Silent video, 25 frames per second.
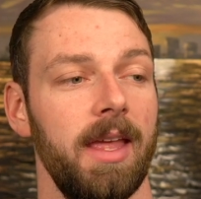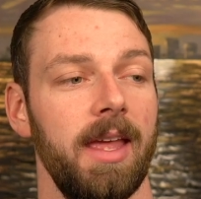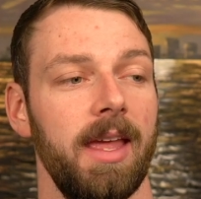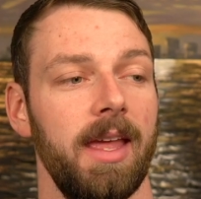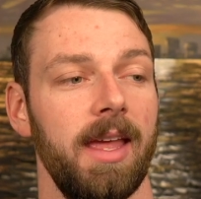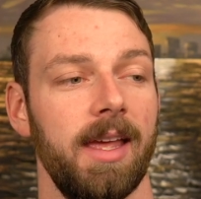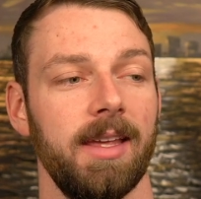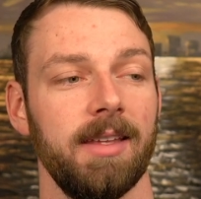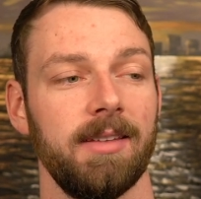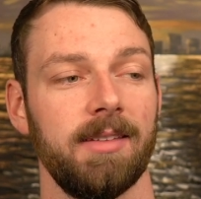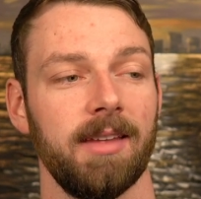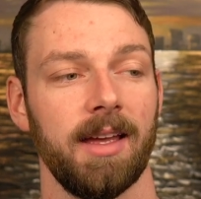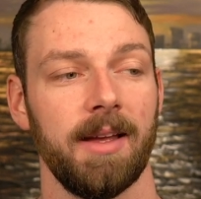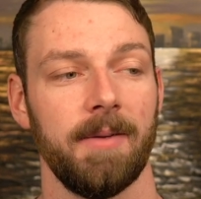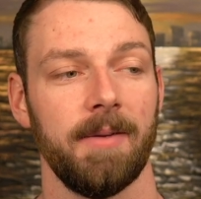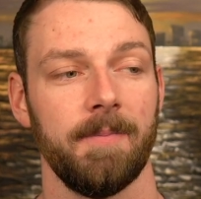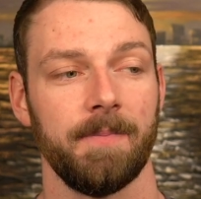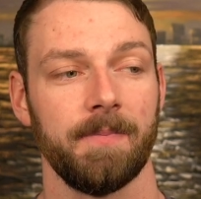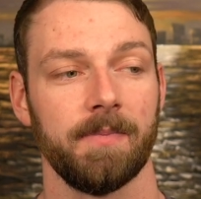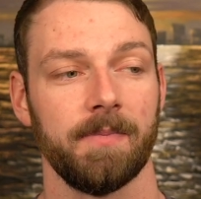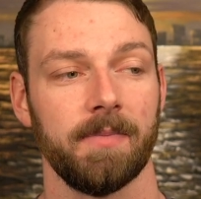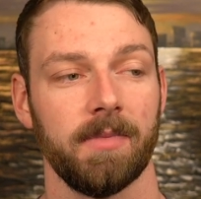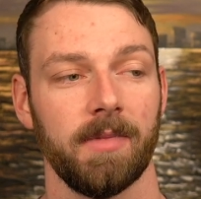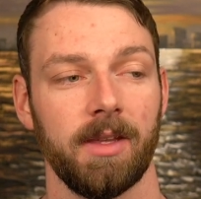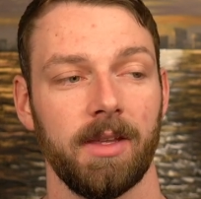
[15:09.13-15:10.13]
is
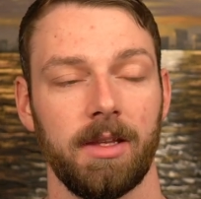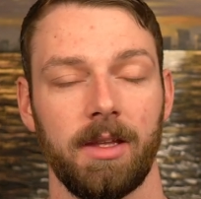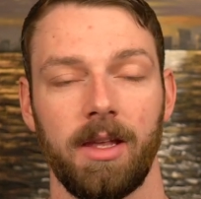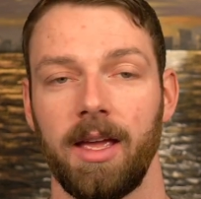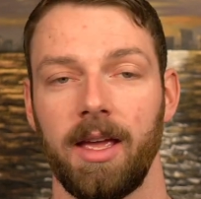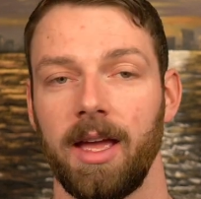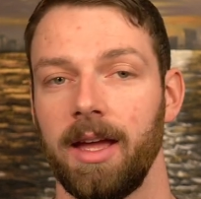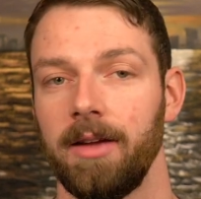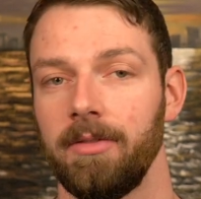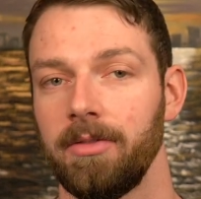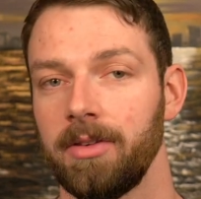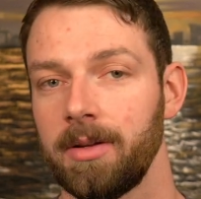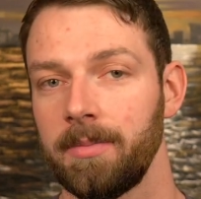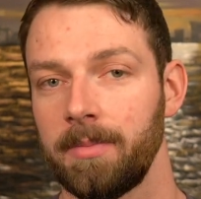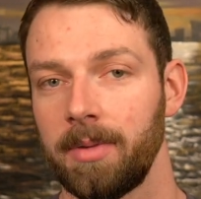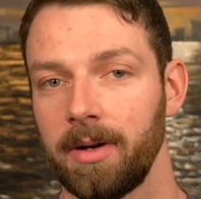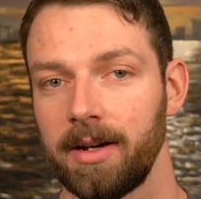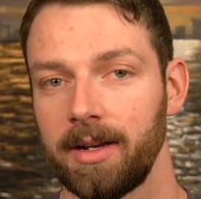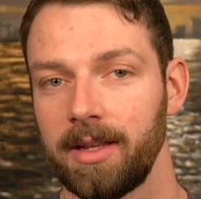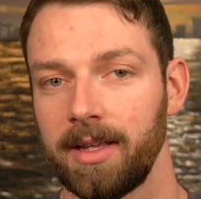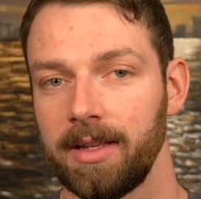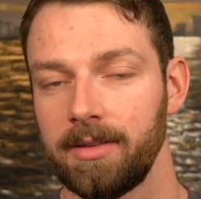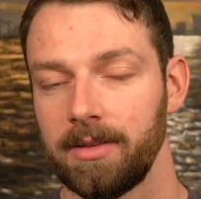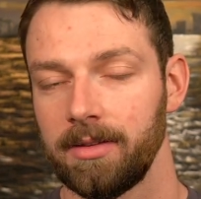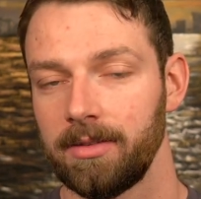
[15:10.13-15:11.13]
that
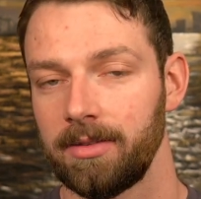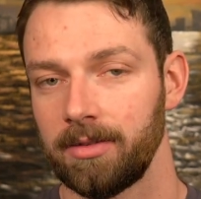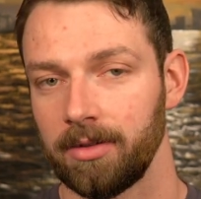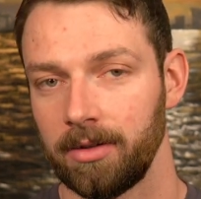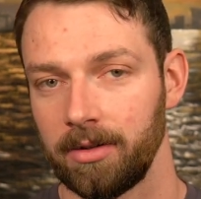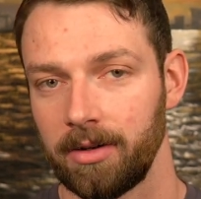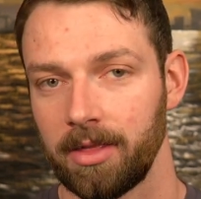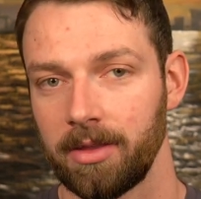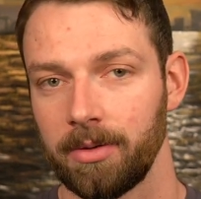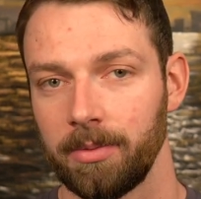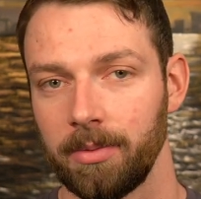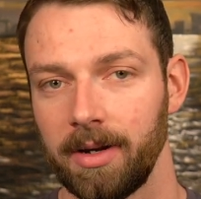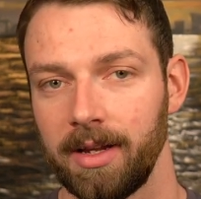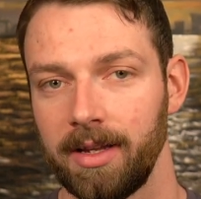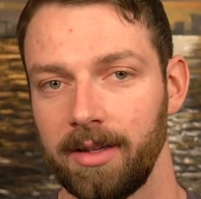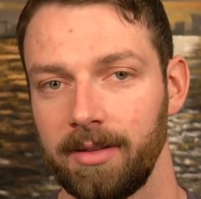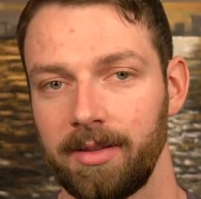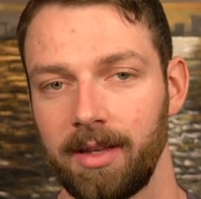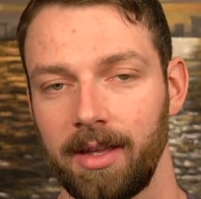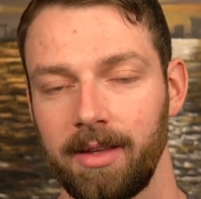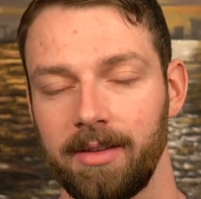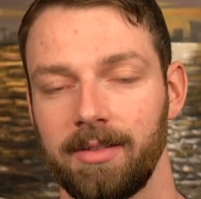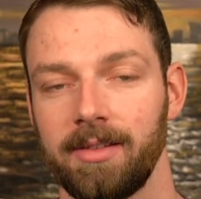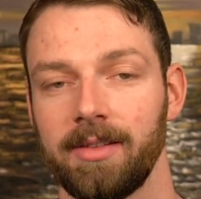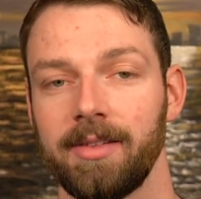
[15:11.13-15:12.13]
everybody at the start of the race
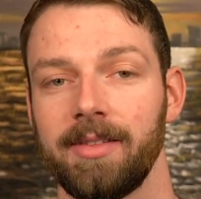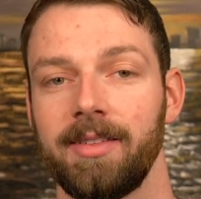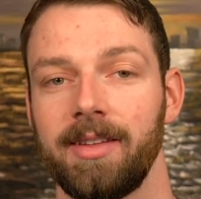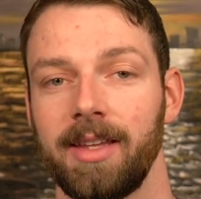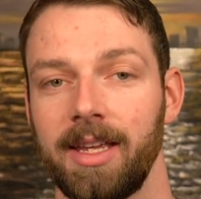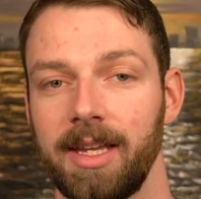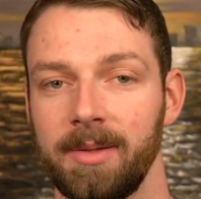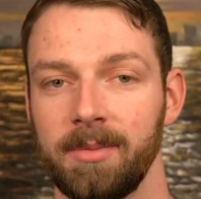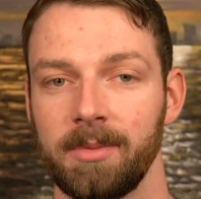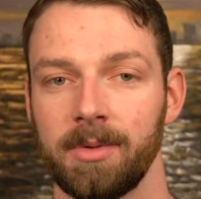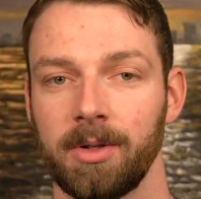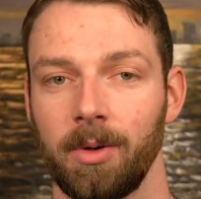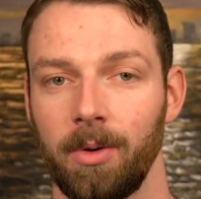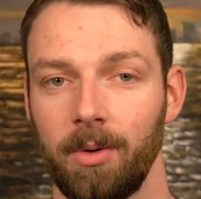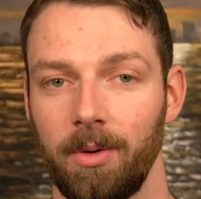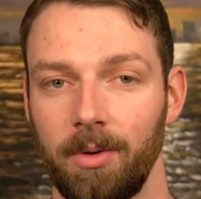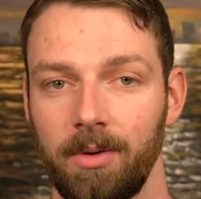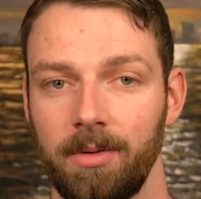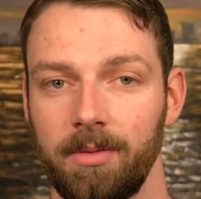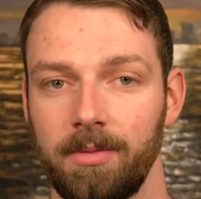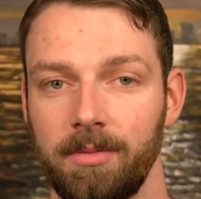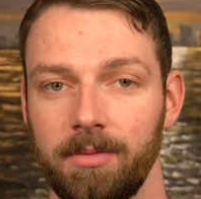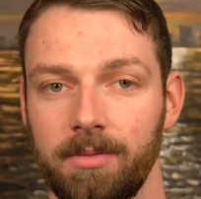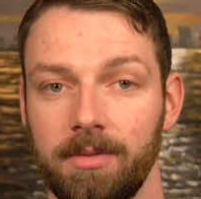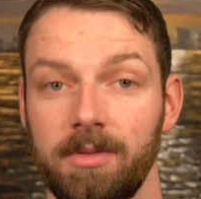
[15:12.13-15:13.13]
has the same goal:
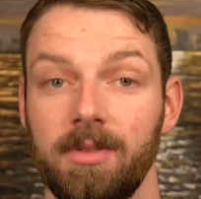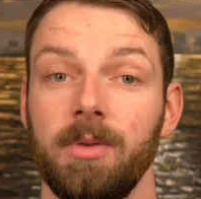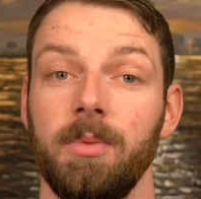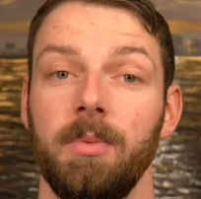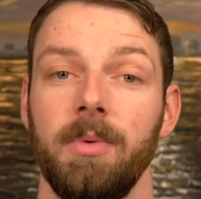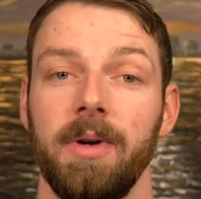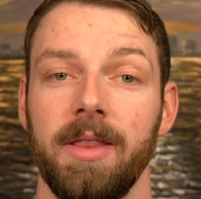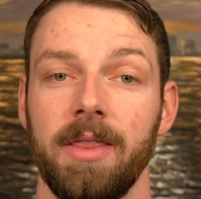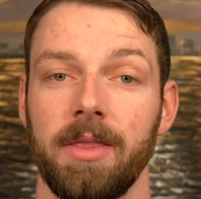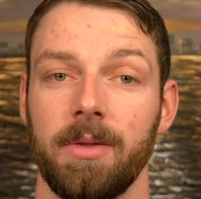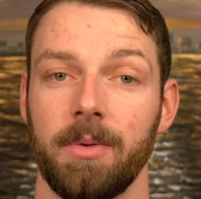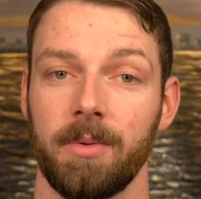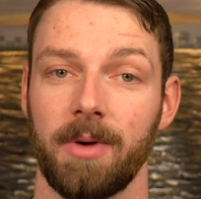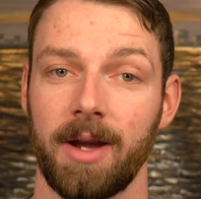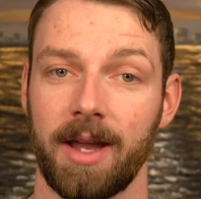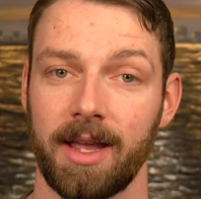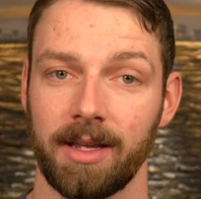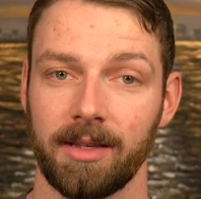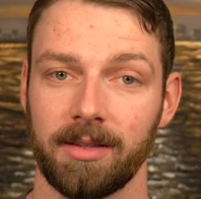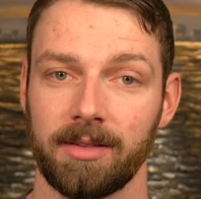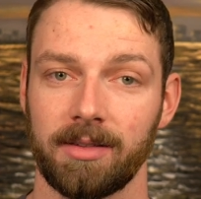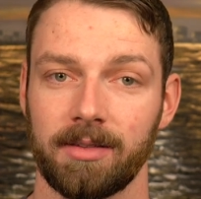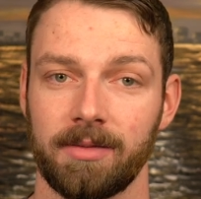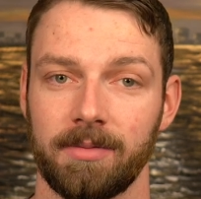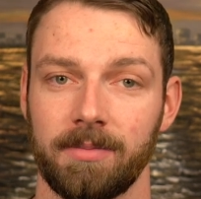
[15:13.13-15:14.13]
to win the
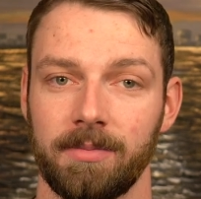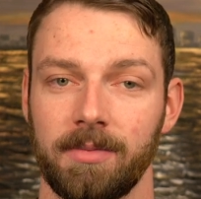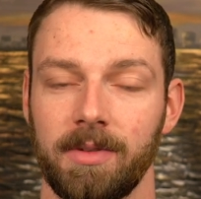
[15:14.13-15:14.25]
race.